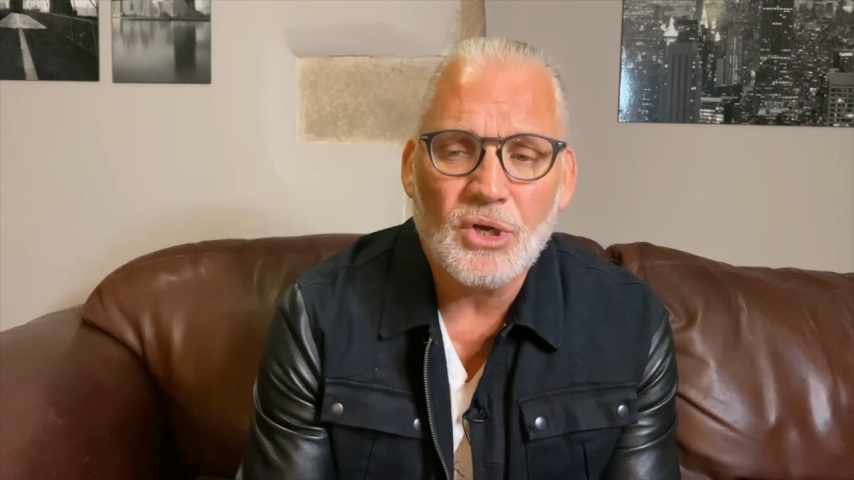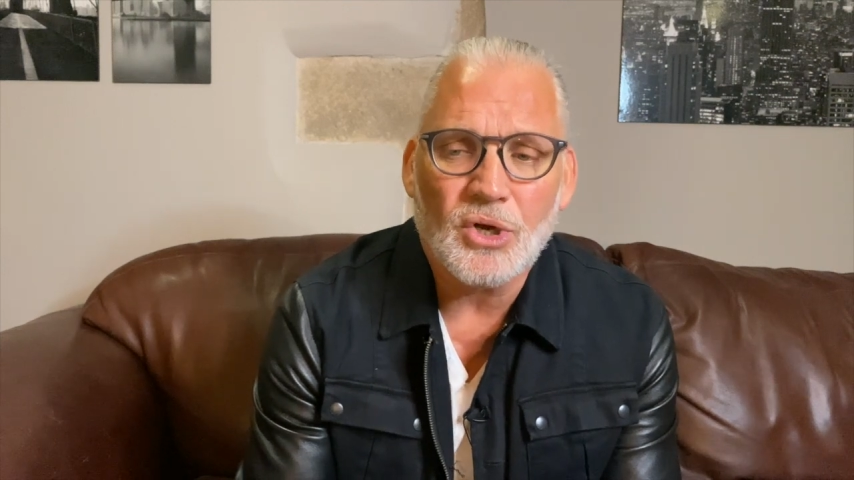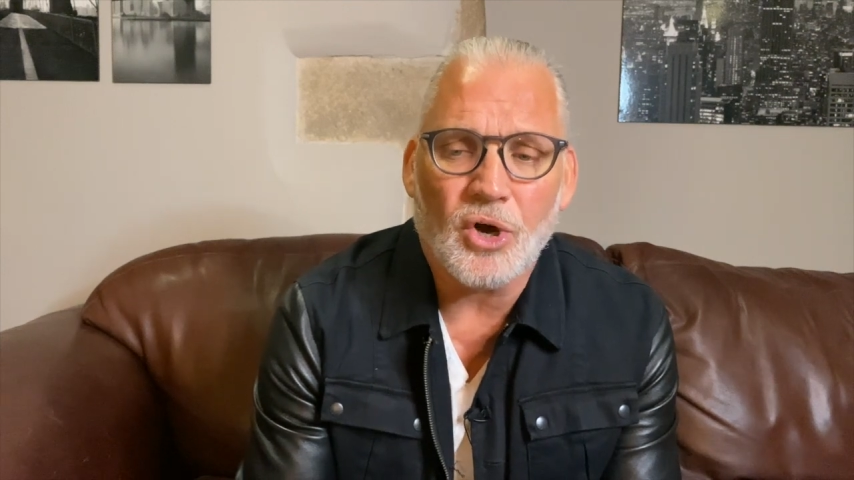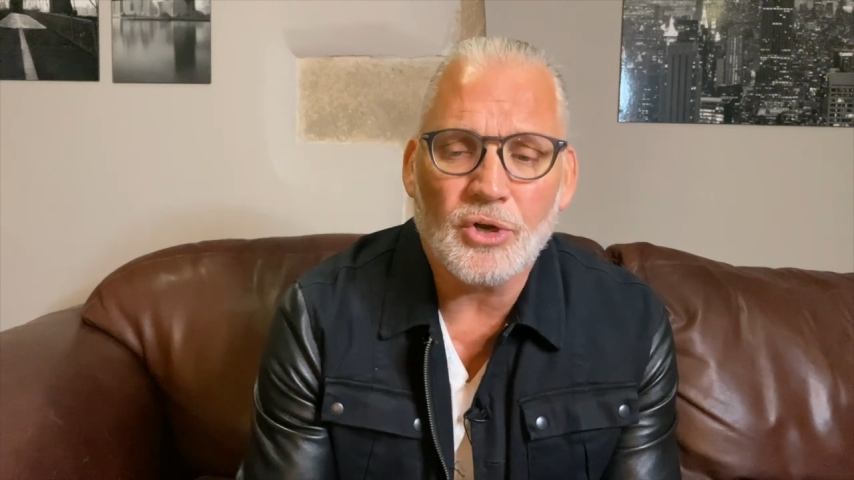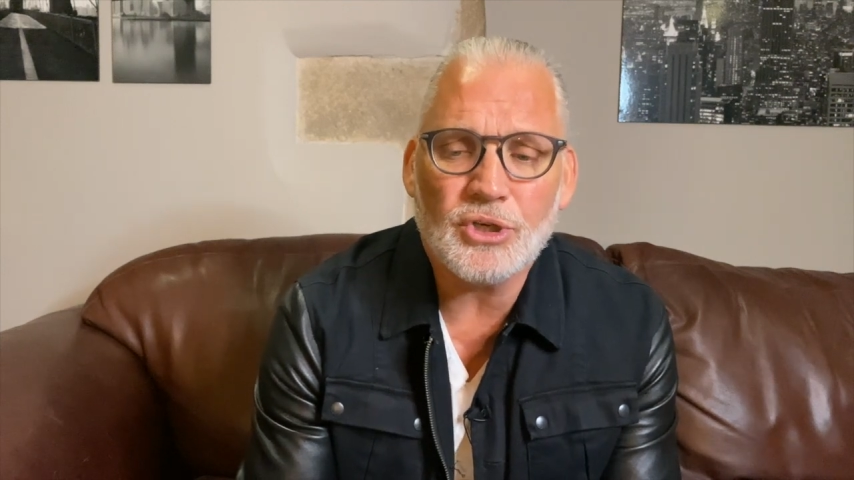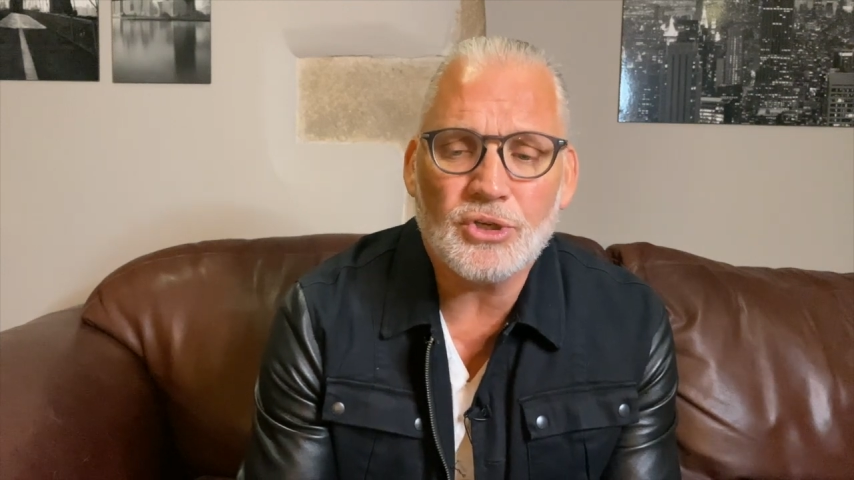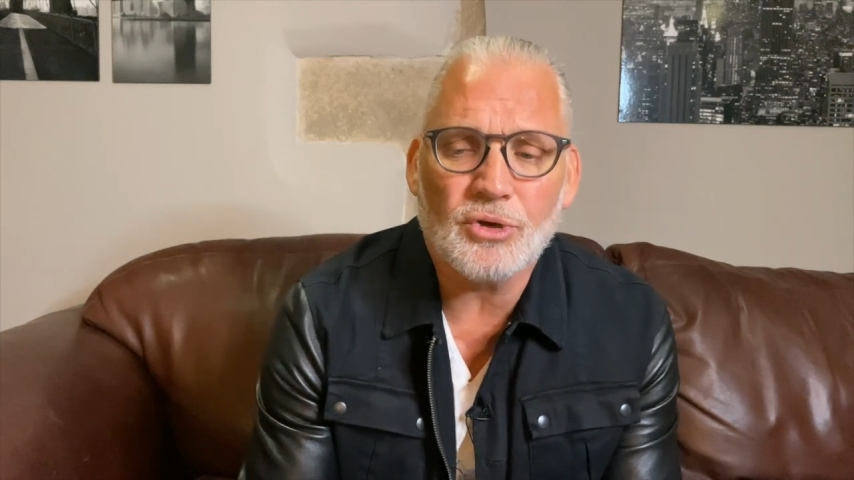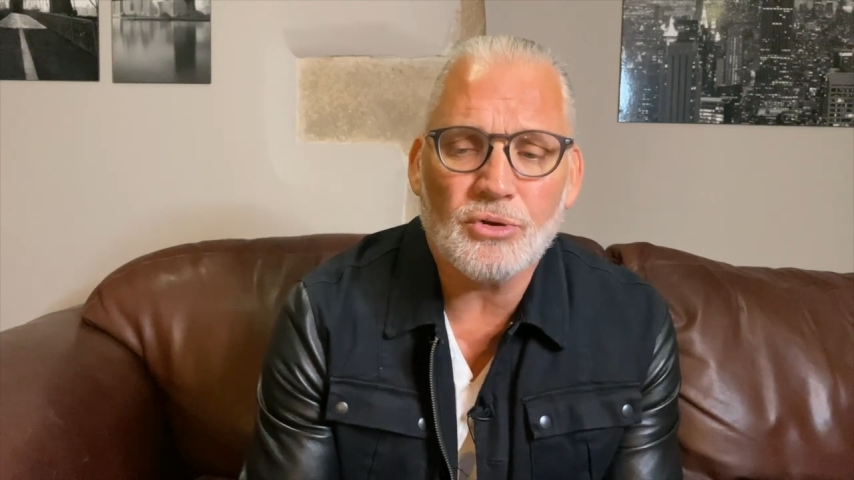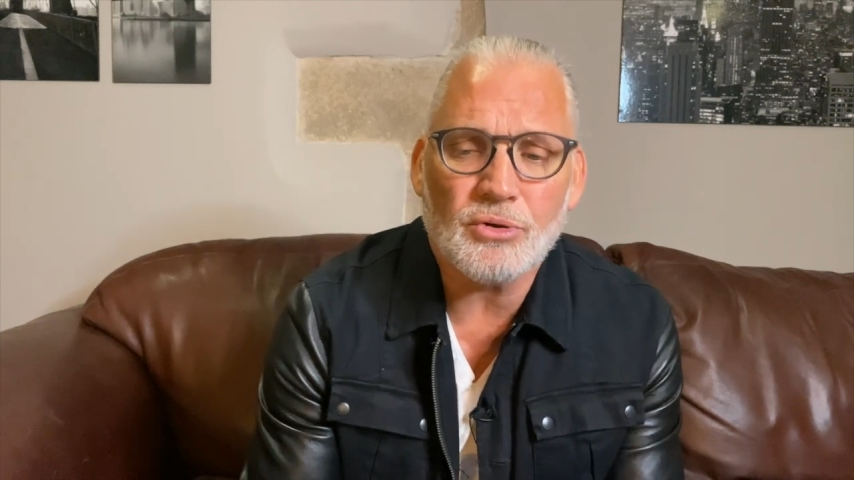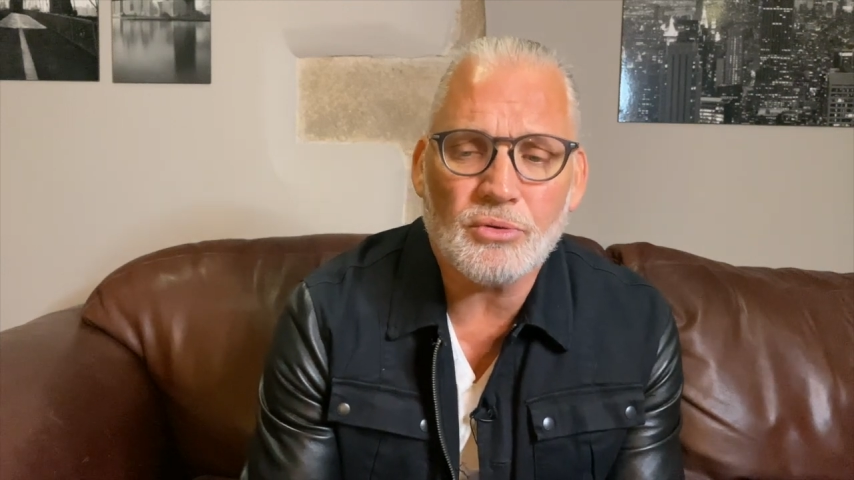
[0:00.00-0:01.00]
or you
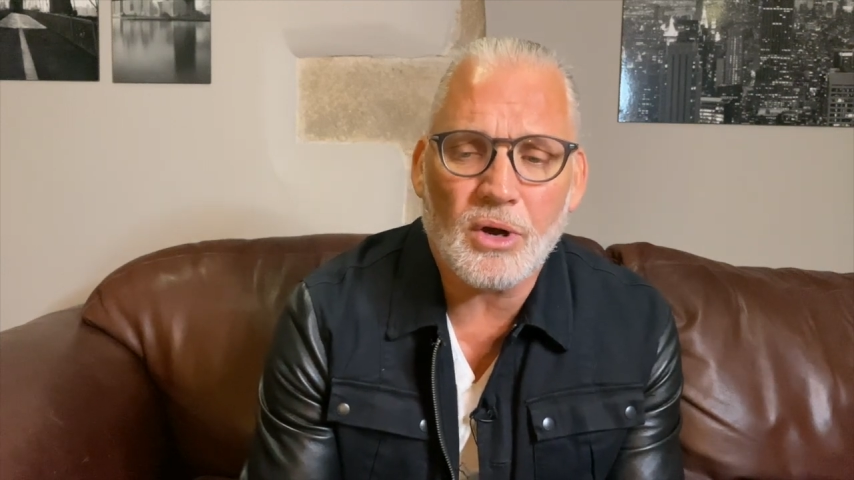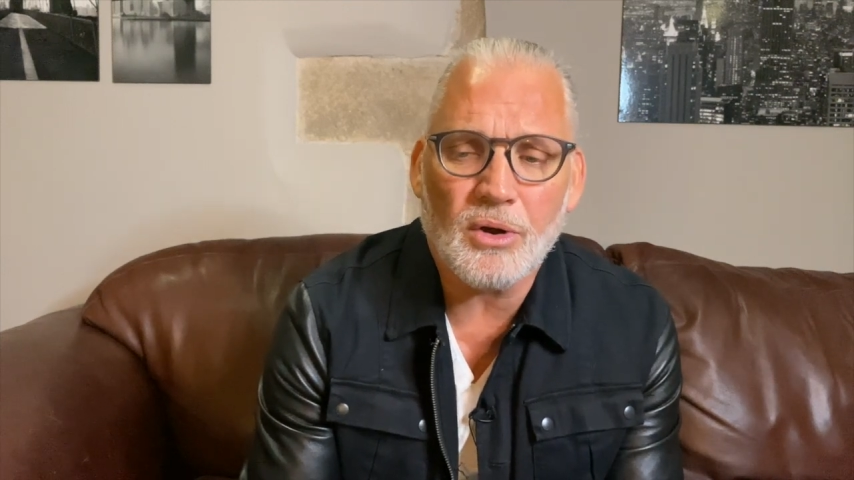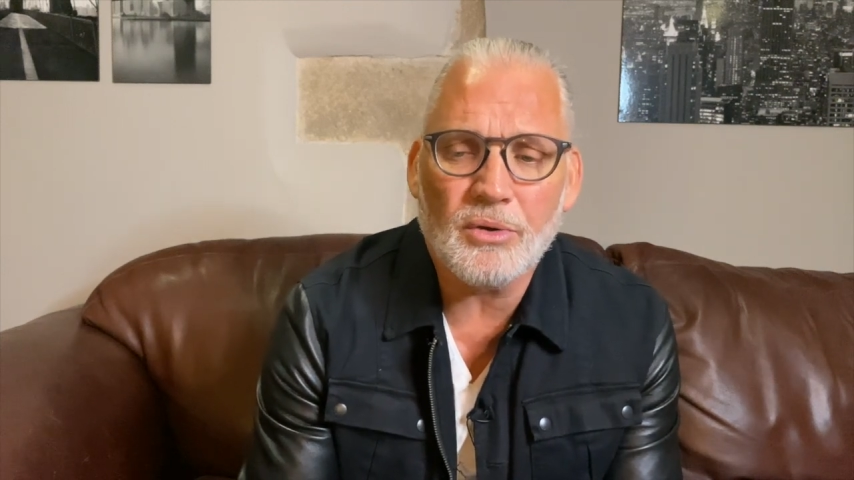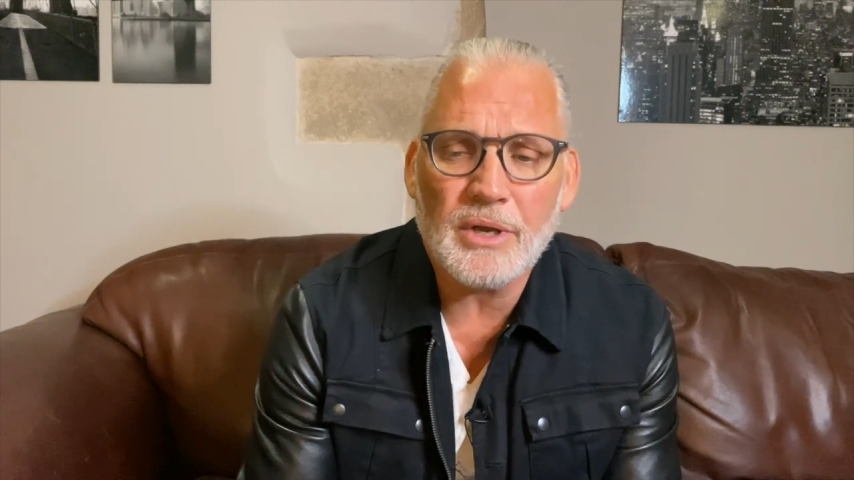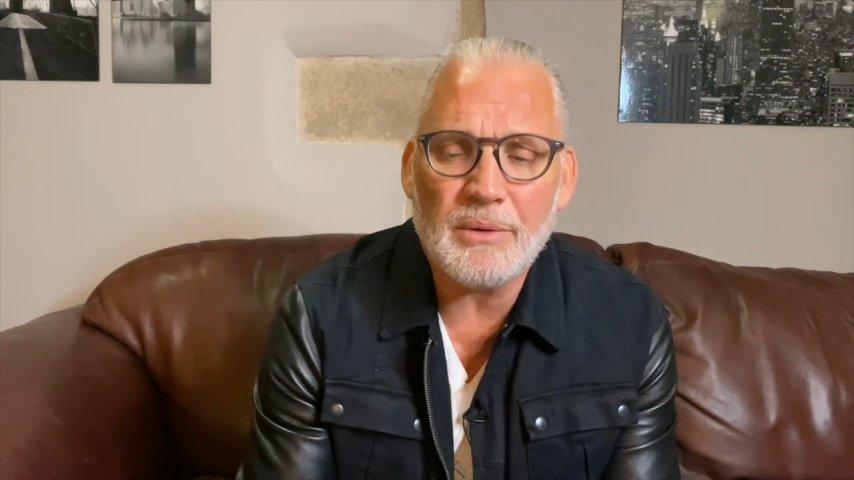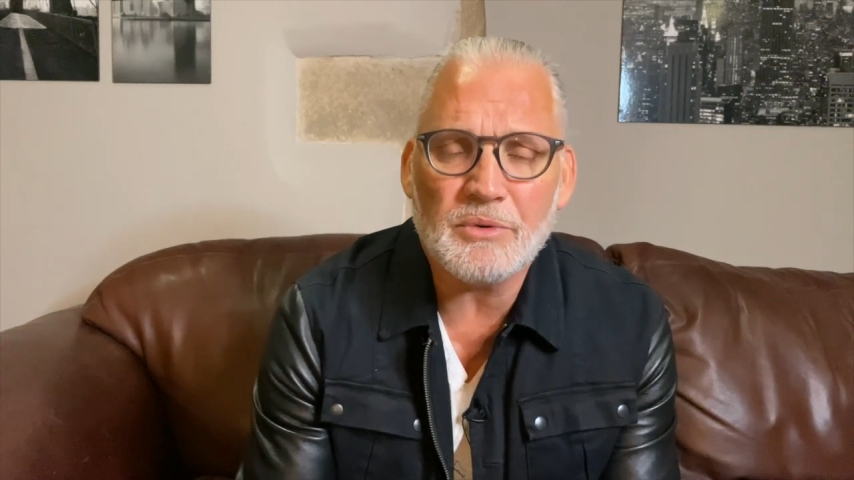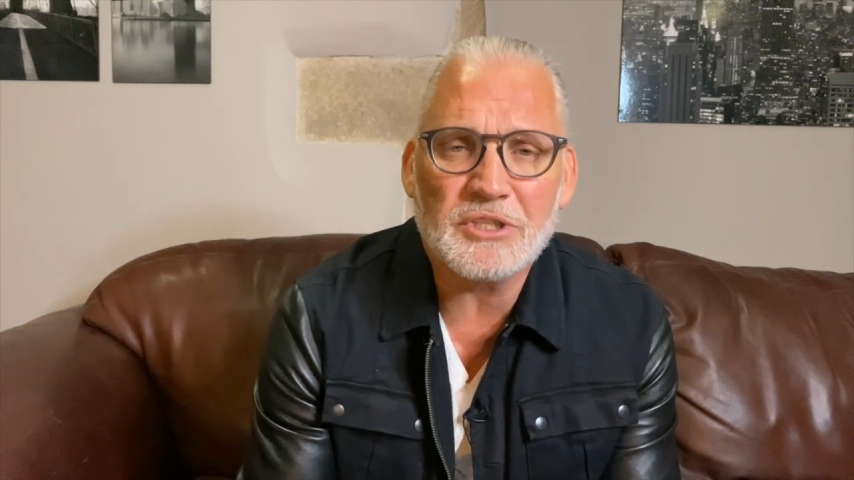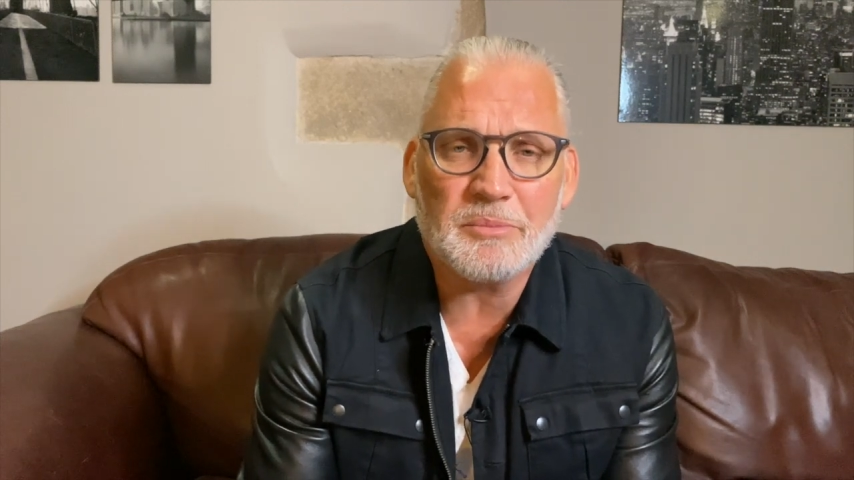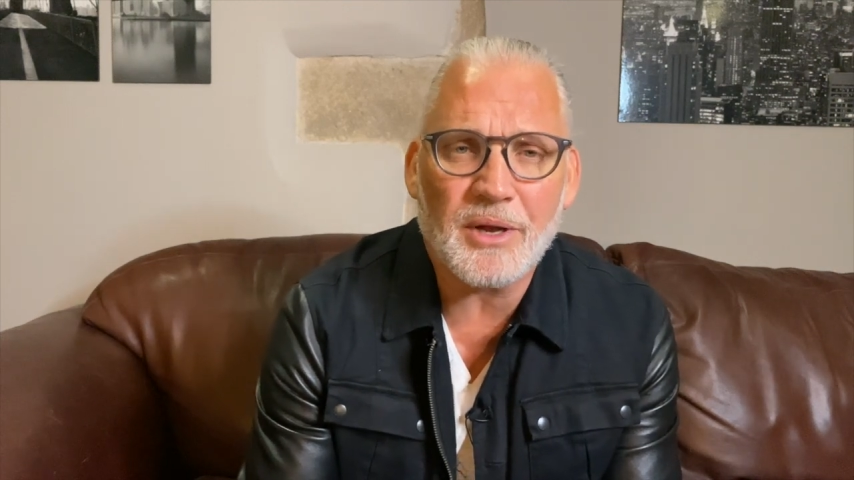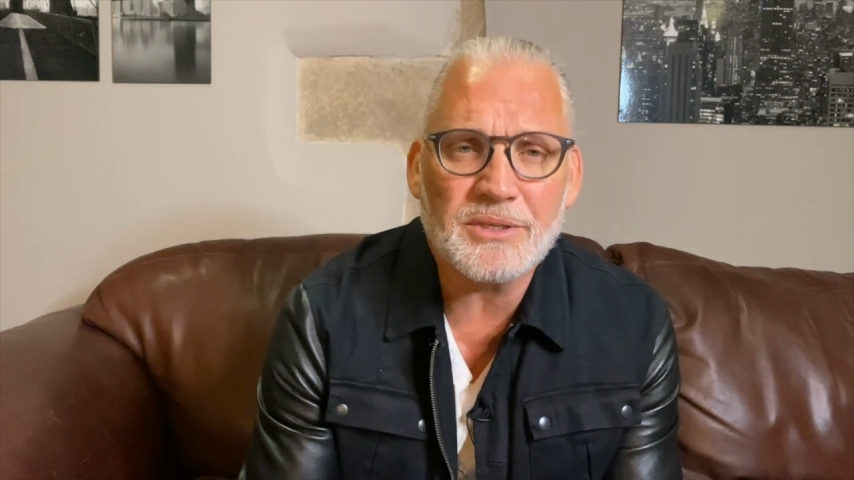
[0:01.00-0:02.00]
don't grow in
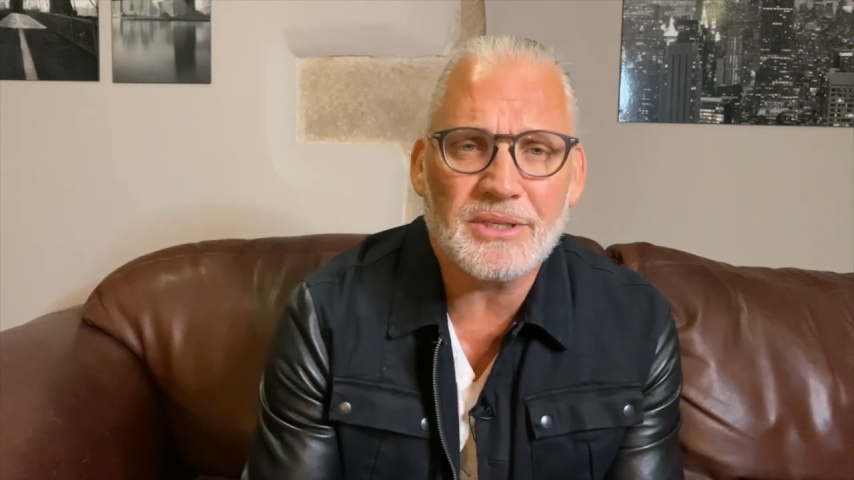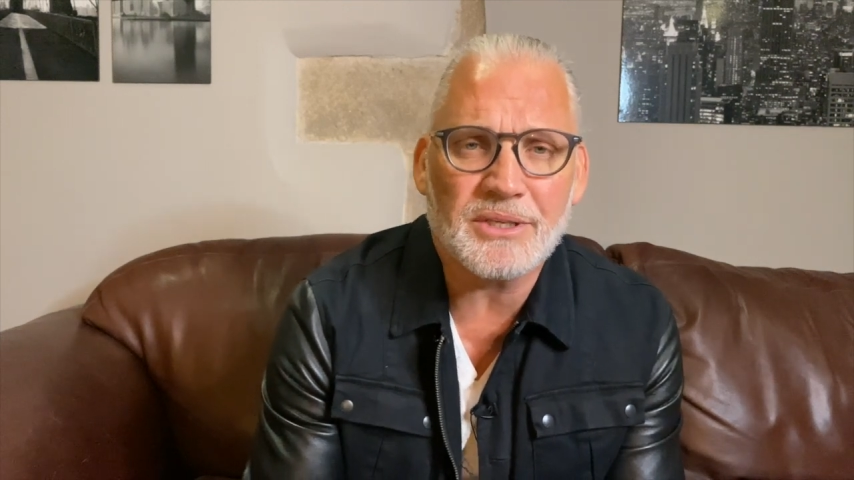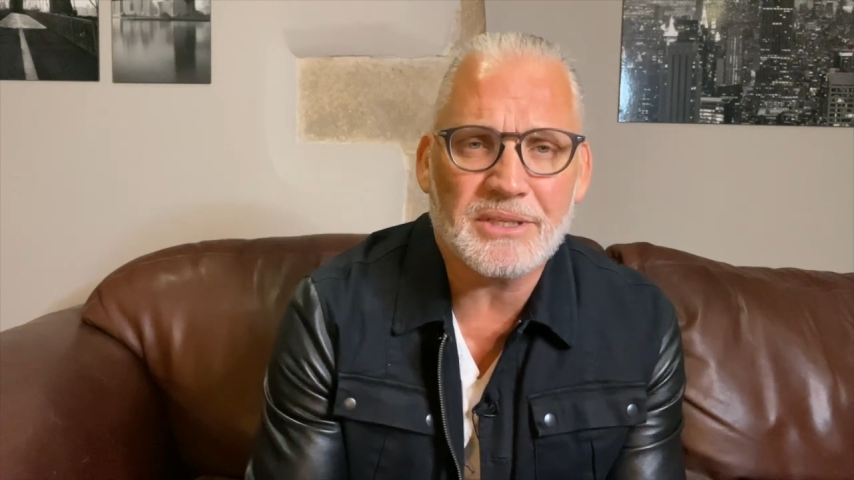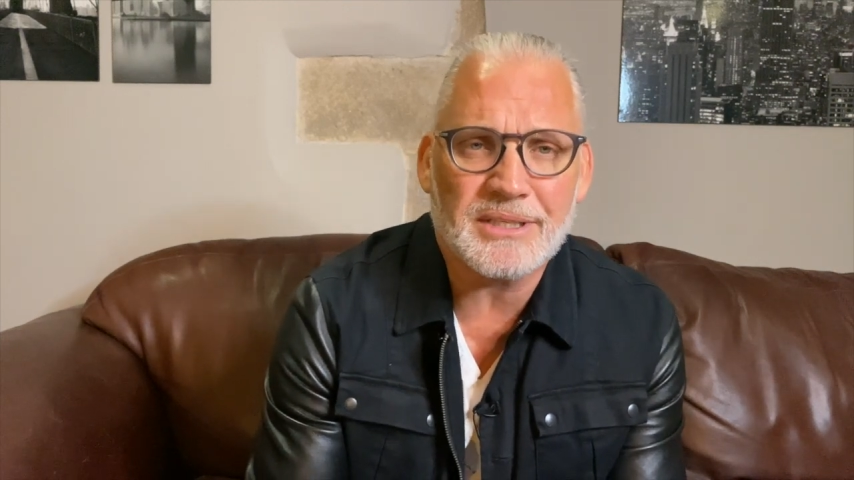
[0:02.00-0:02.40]
response to the